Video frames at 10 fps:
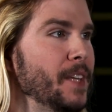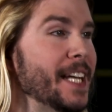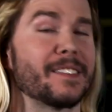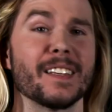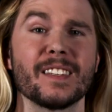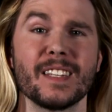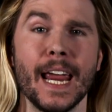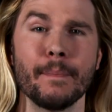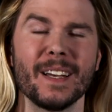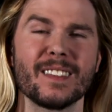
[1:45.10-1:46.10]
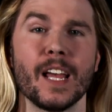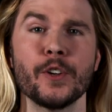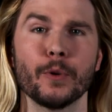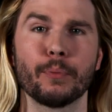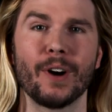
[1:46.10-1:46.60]
It's the same
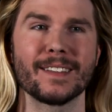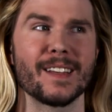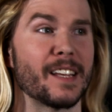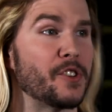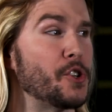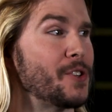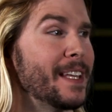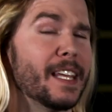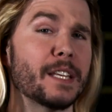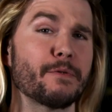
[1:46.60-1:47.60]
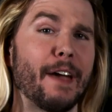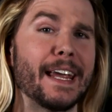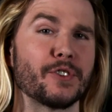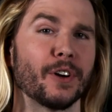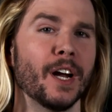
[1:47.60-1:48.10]
essential process as using this
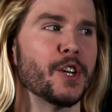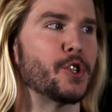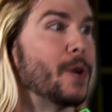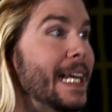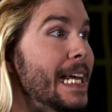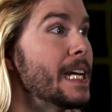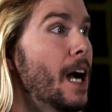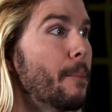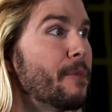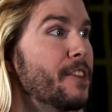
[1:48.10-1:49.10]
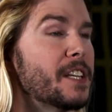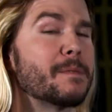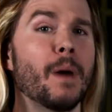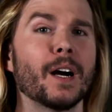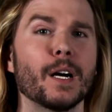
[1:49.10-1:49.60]
phaser to heat up
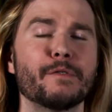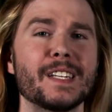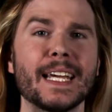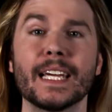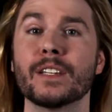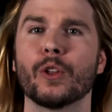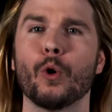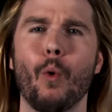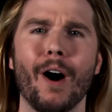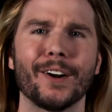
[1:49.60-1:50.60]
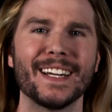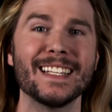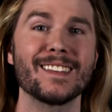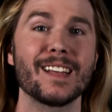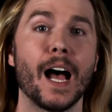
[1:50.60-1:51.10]
this mug of tea until the water
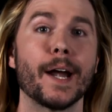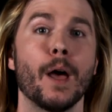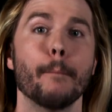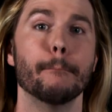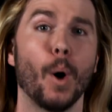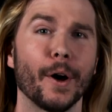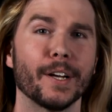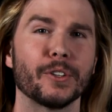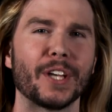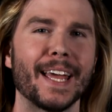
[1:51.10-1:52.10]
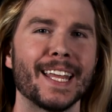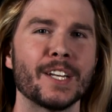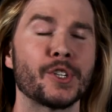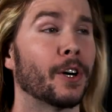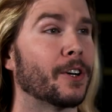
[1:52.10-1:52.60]
inside boils and
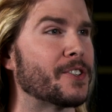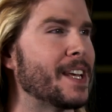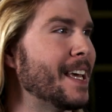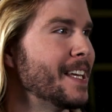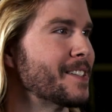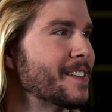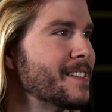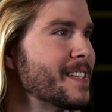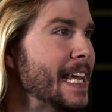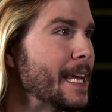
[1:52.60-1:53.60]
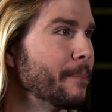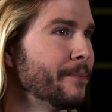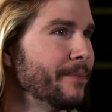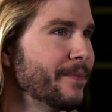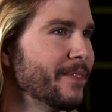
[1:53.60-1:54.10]
then turns into steam.
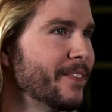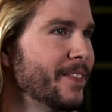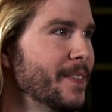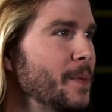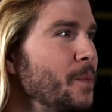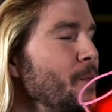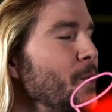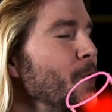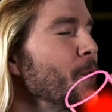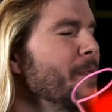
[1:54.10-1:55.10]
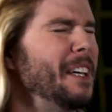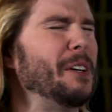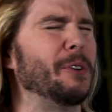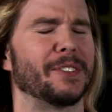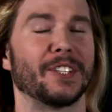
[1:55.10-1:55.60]

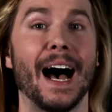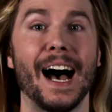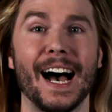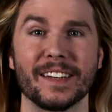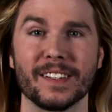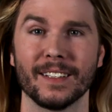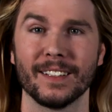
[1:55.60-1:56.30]
Ew, it's hot.